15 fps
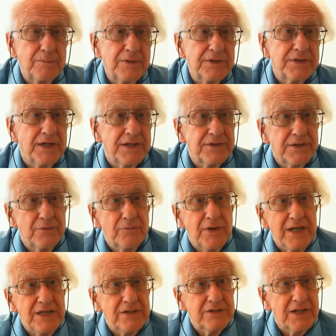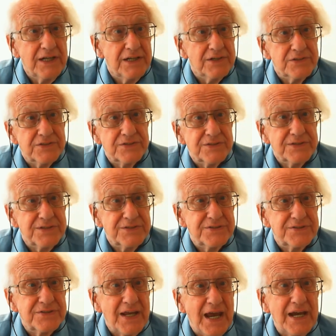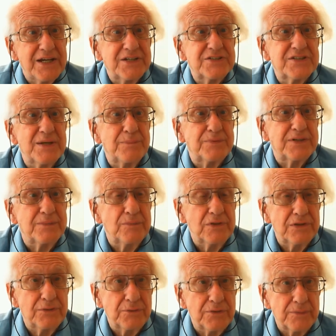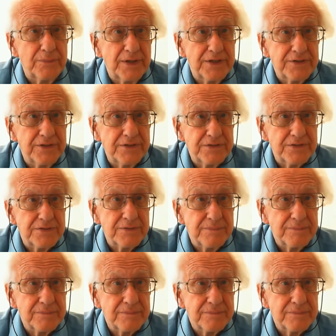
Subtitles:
but that the way it has is acceptable to the parties.